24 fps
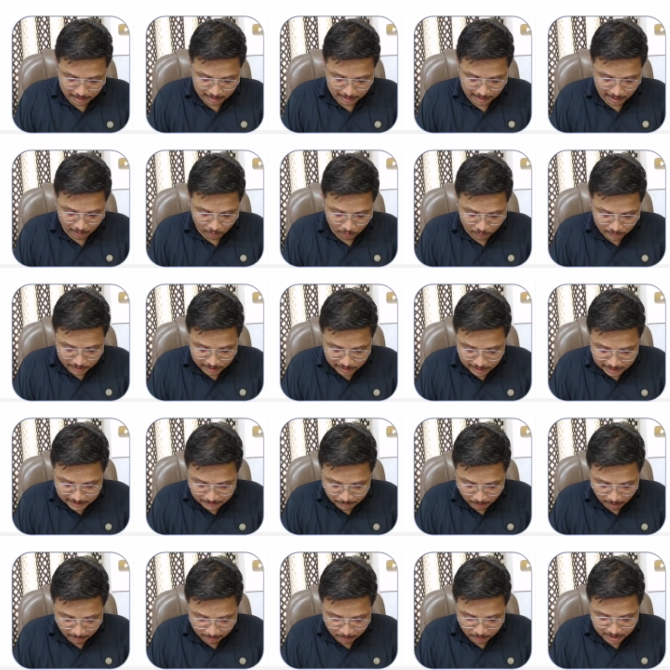now with this
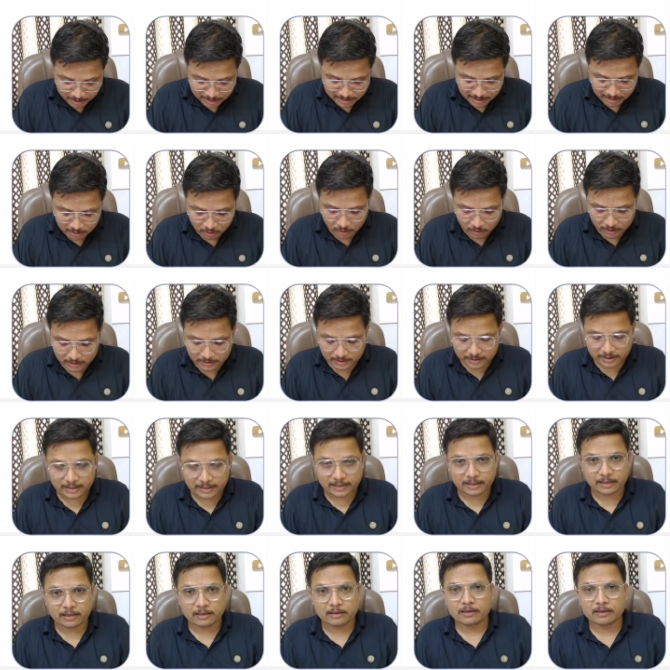propagation
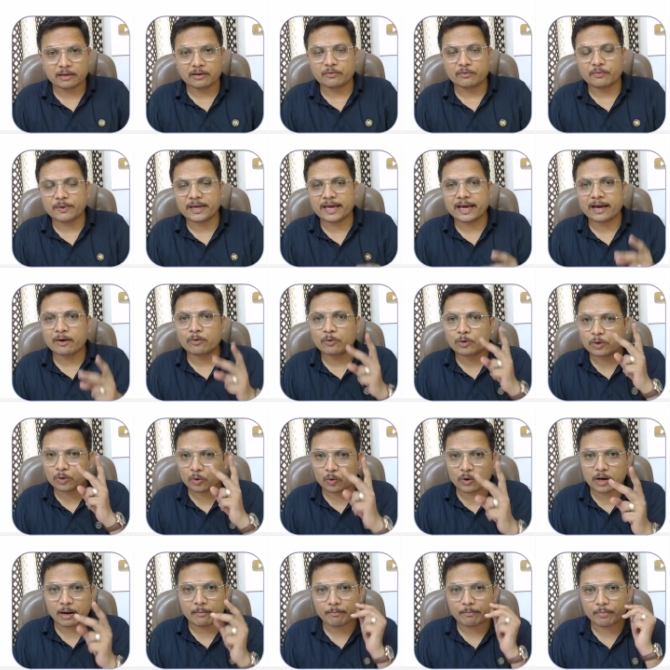constant, we have two
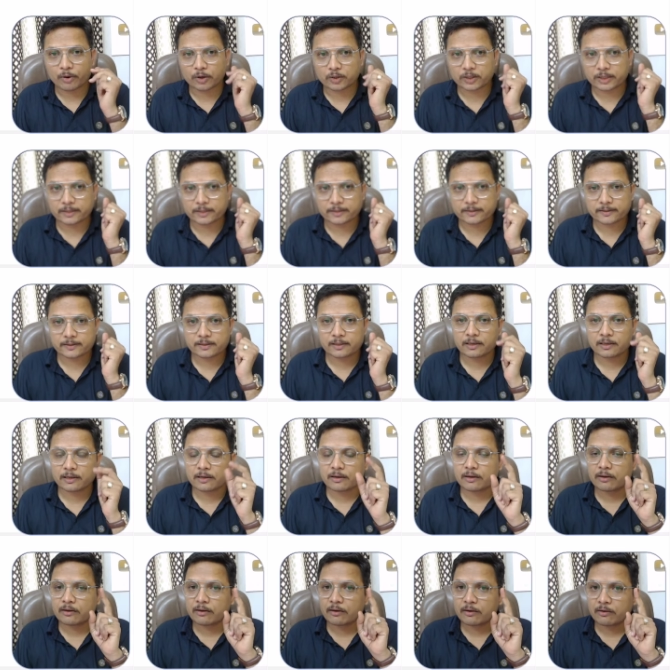components.
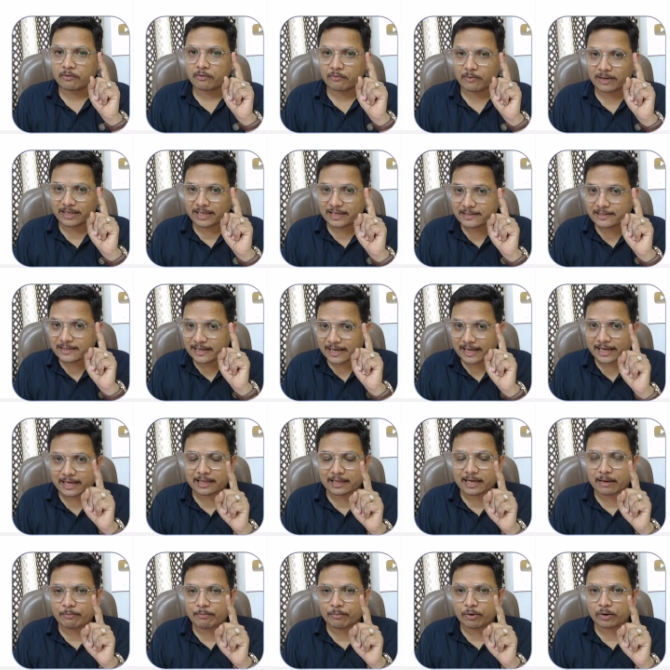One is real
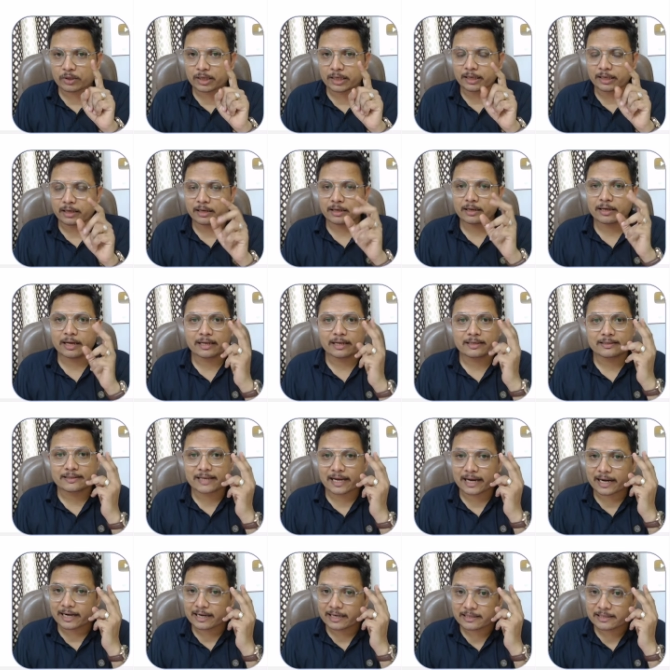component and
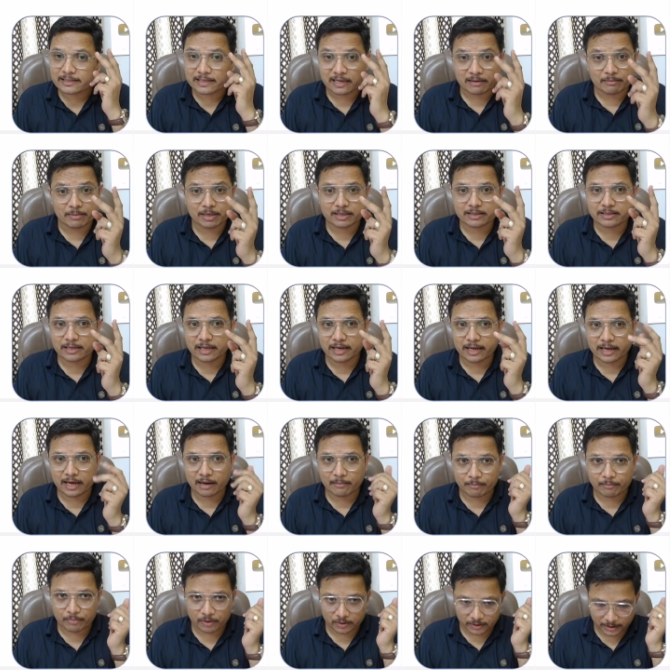second is imaginary
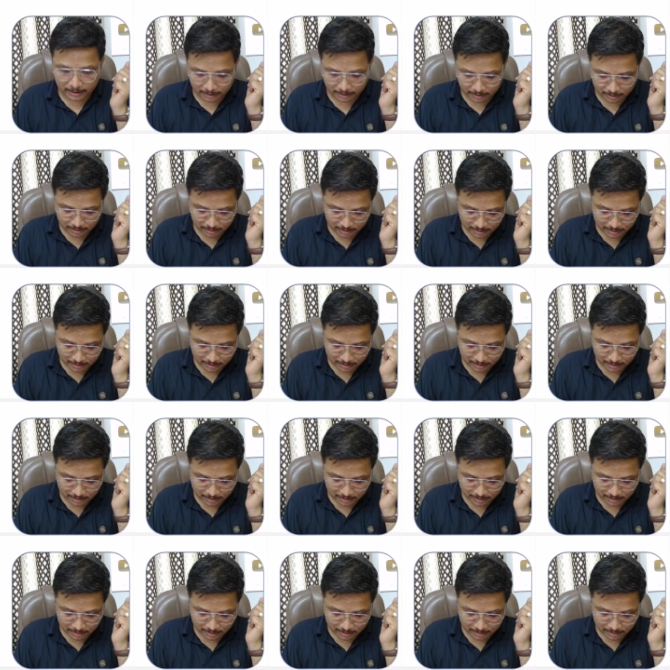component.